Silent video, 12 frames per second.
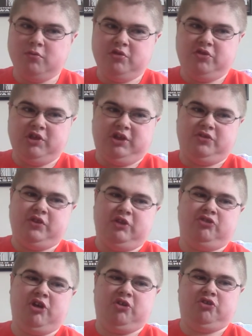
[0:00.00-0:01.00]
think
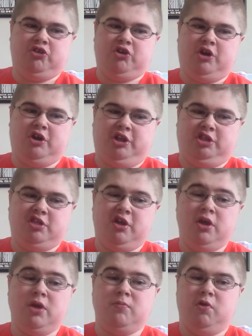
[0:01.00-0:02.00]
that Dr. Dog's
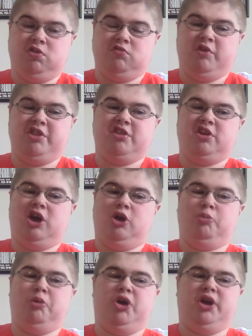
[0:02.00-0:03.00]
most recent
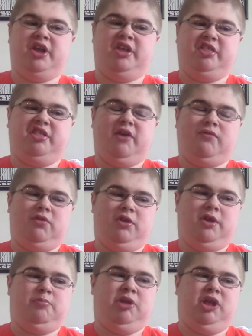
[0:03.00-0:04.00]
output has
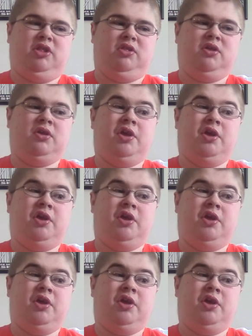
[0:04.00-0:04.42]
definitely been